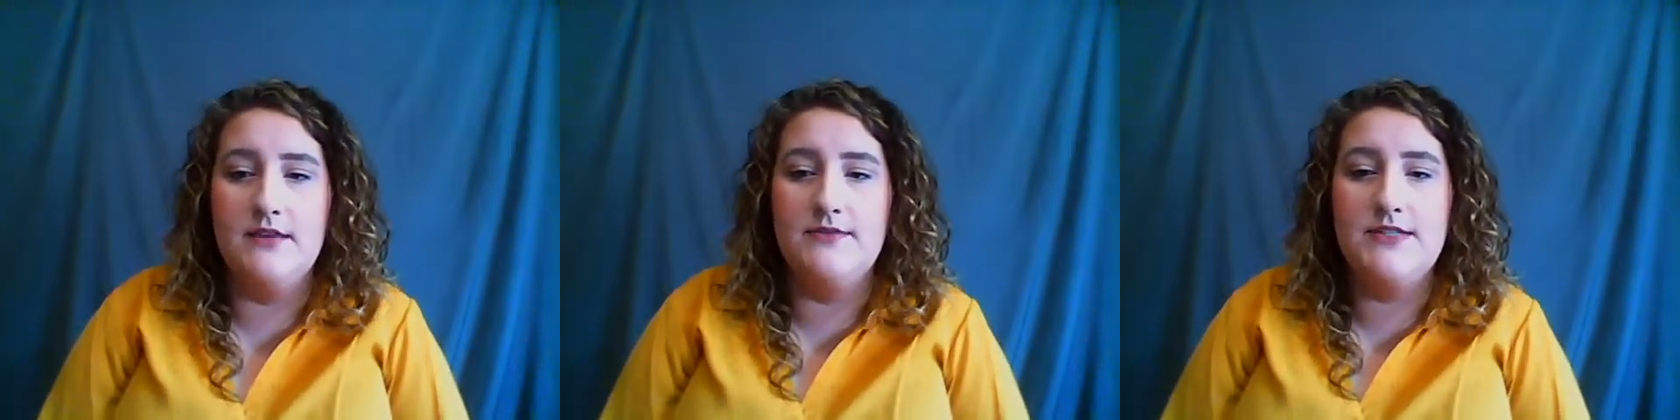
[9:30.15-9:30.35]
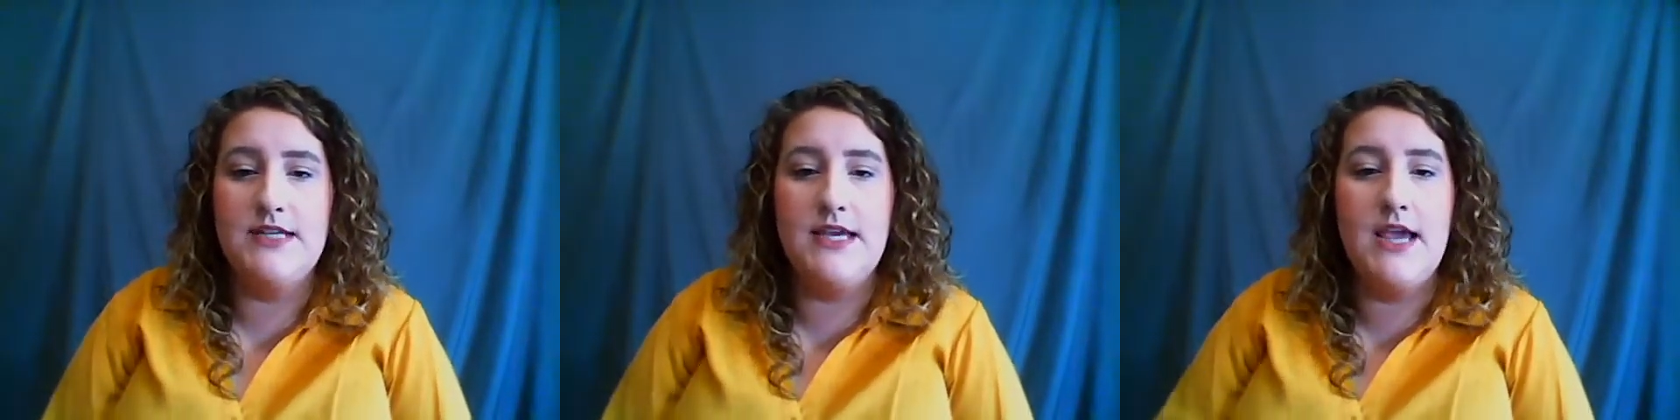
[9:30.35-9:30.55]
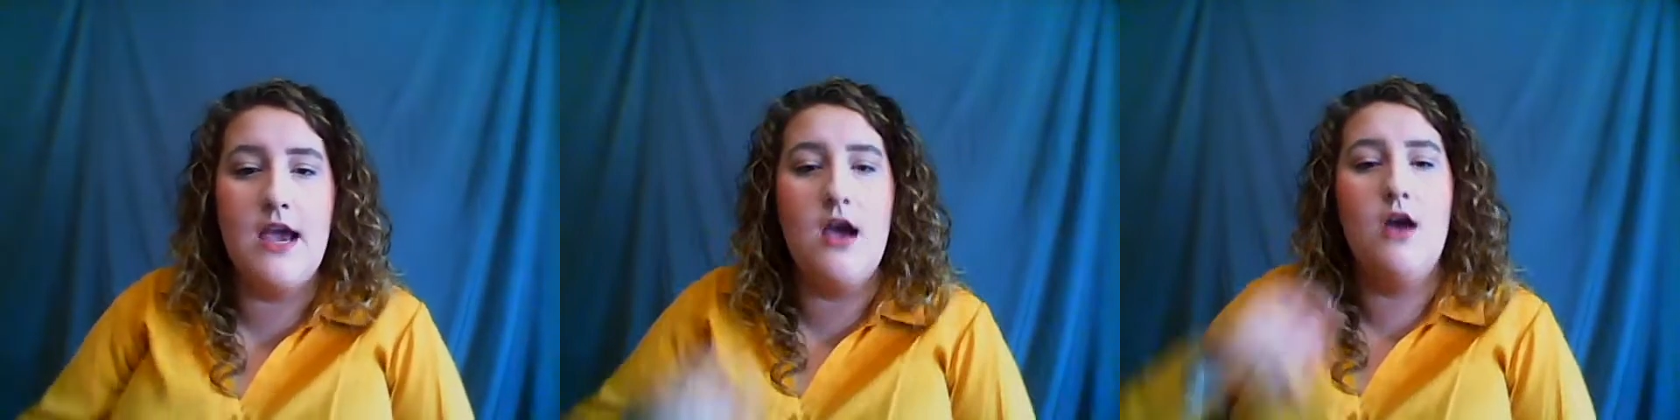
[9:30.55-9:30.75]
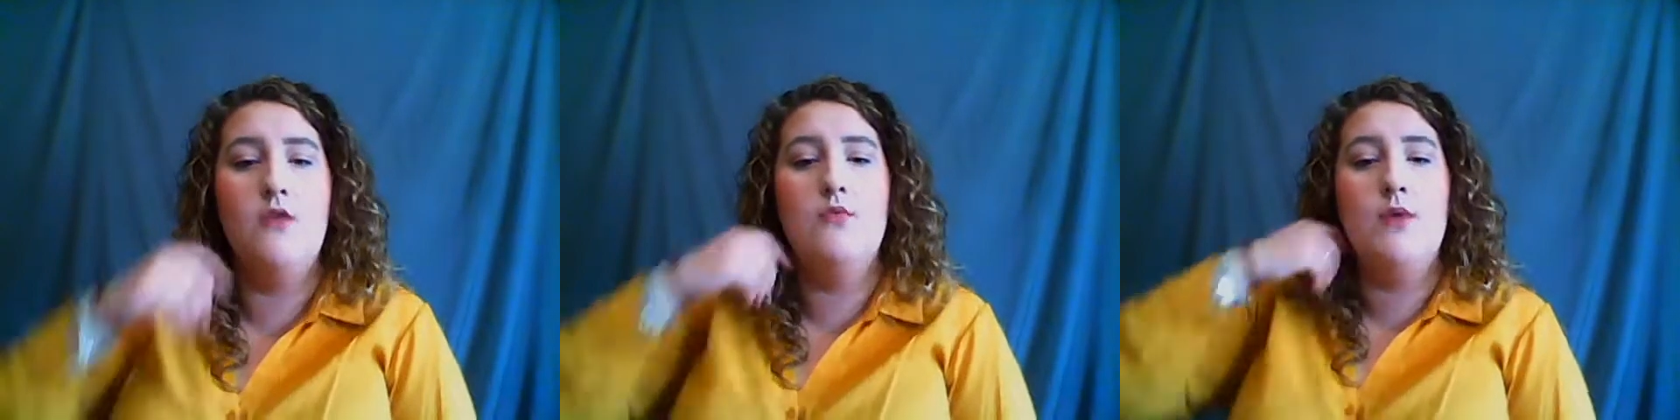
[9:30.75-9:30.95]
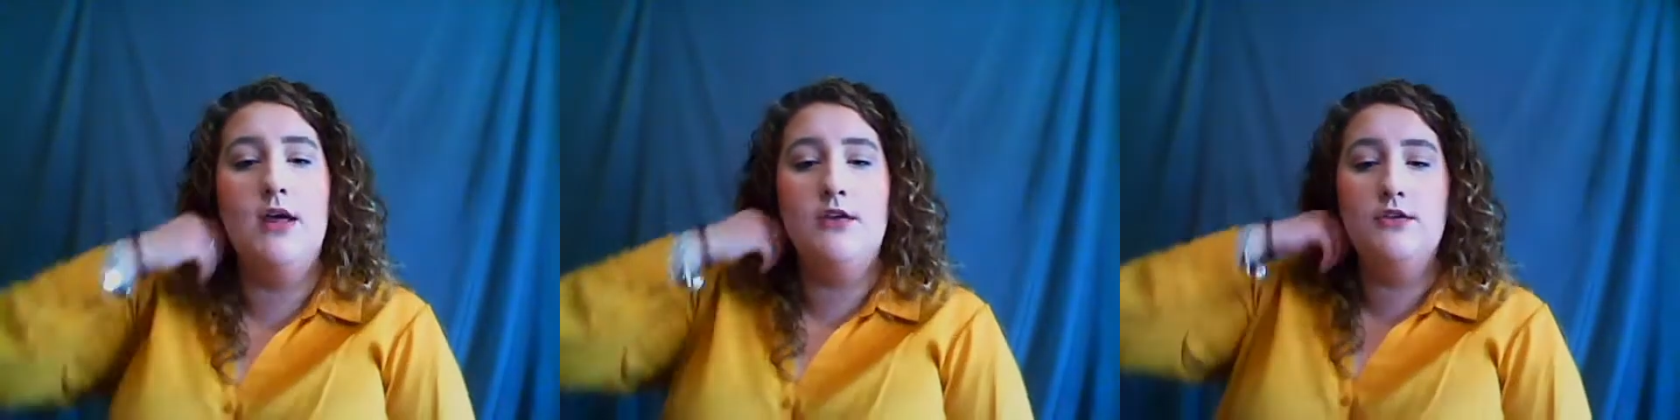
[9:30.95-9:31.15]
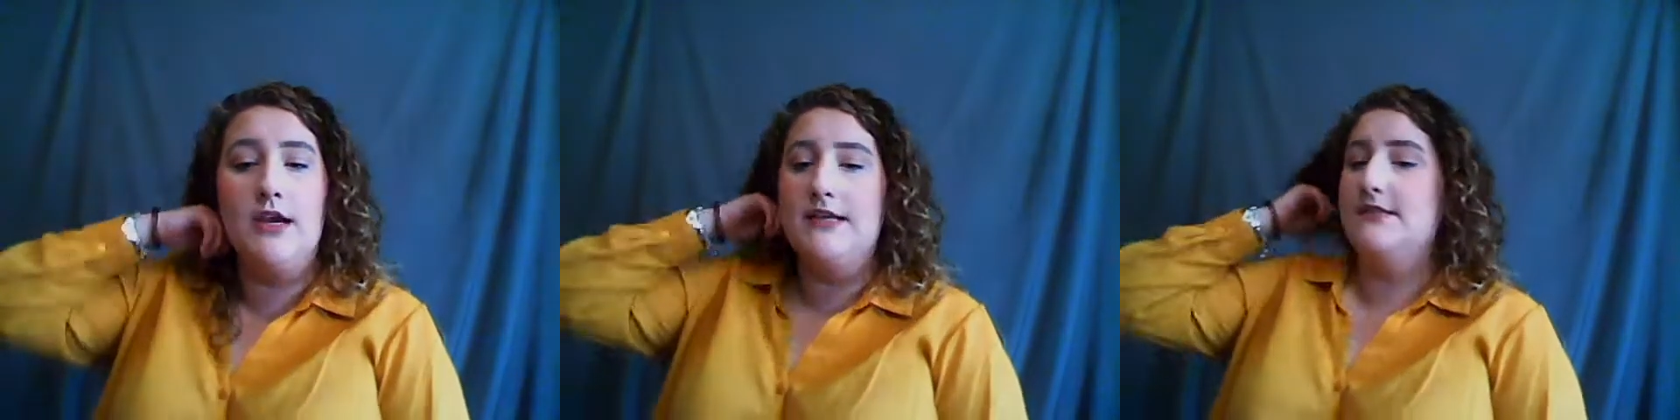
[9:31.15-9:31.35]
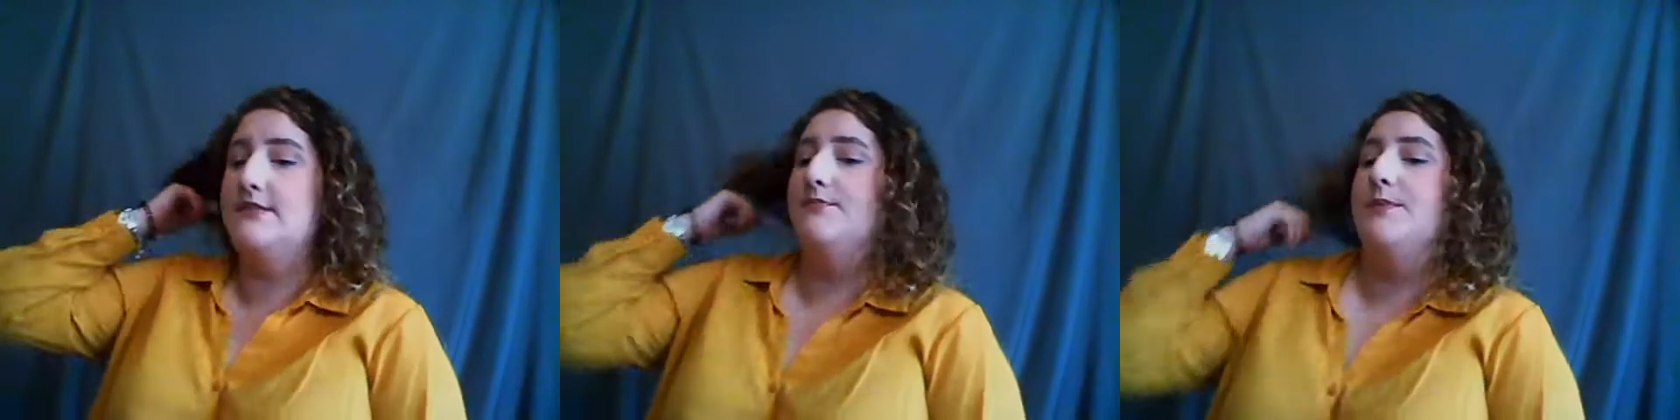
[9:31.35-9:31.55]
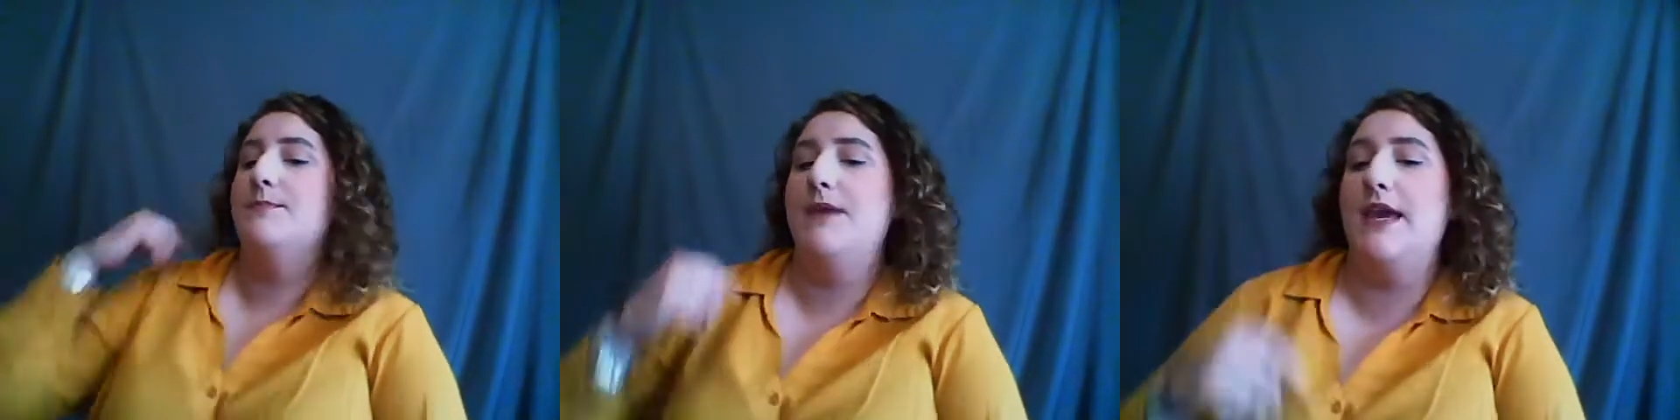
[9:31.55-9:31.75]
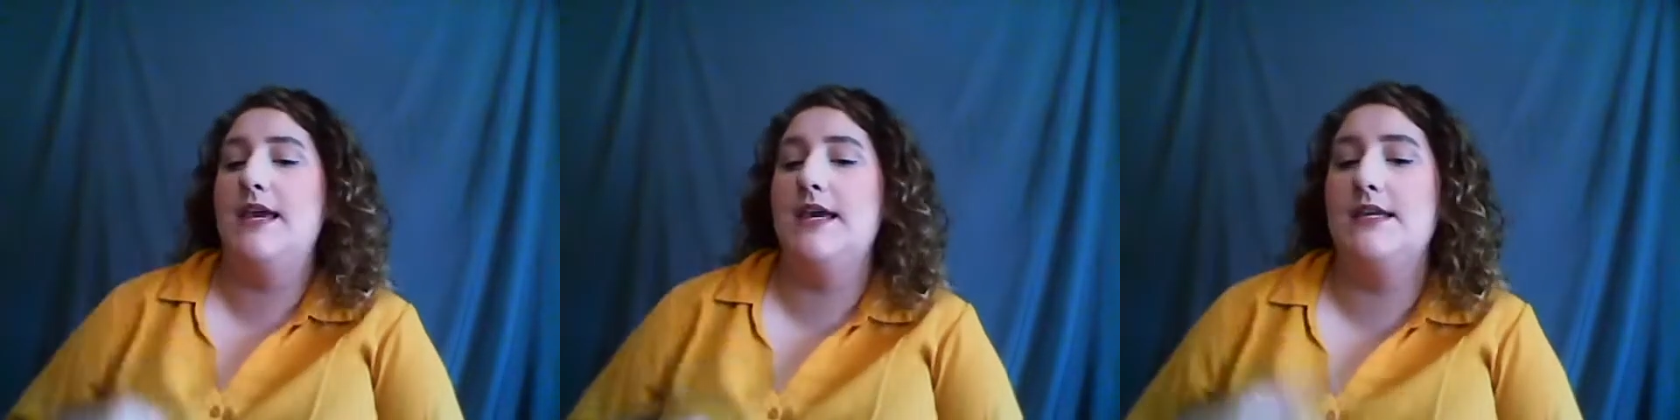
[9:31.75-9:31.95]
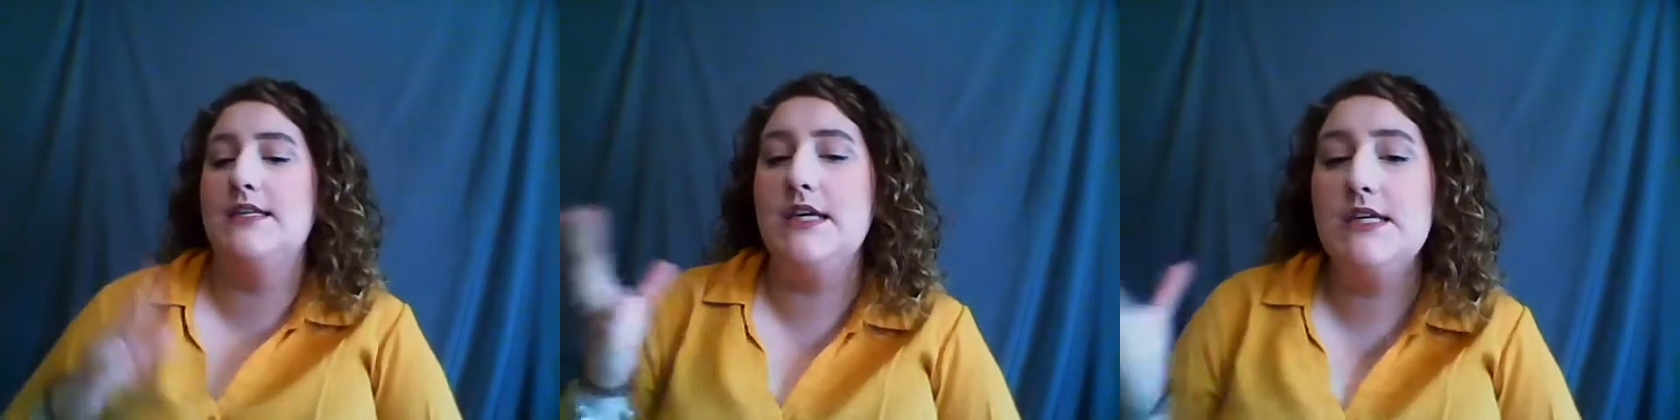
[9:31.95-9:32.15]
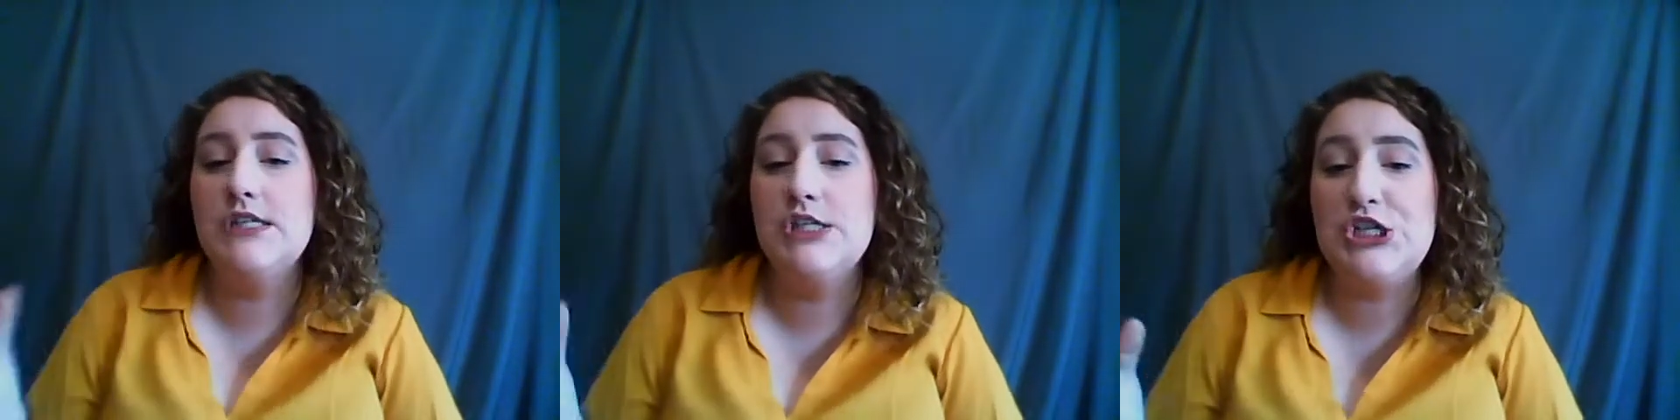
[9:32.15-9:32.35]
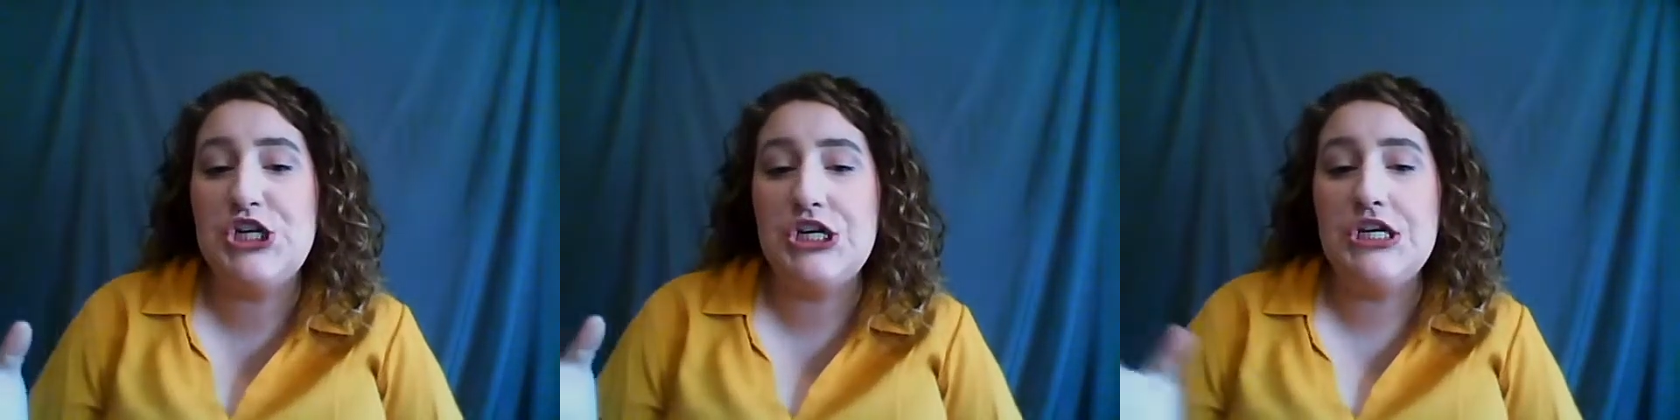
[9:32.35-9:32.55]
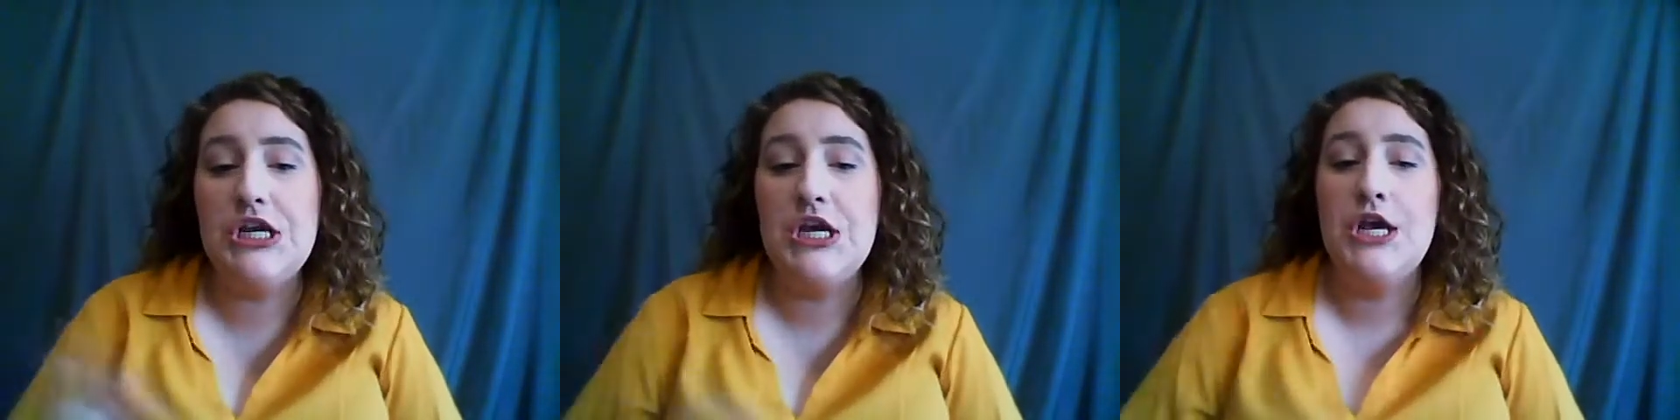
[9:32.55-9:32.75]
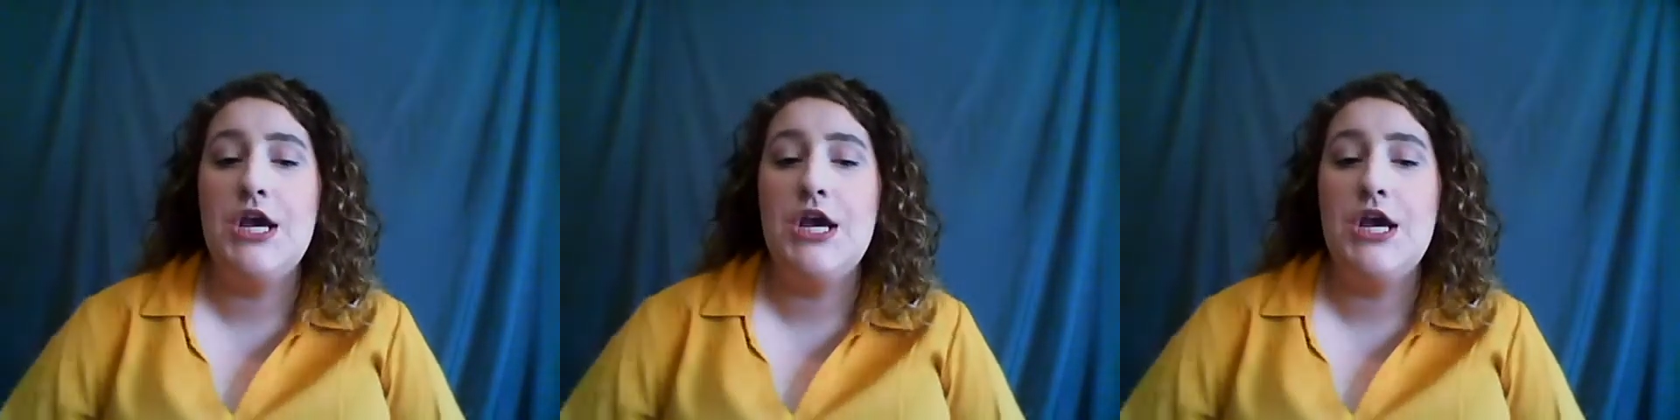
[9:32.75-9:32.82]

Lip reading: of see how well you guys have been paying attention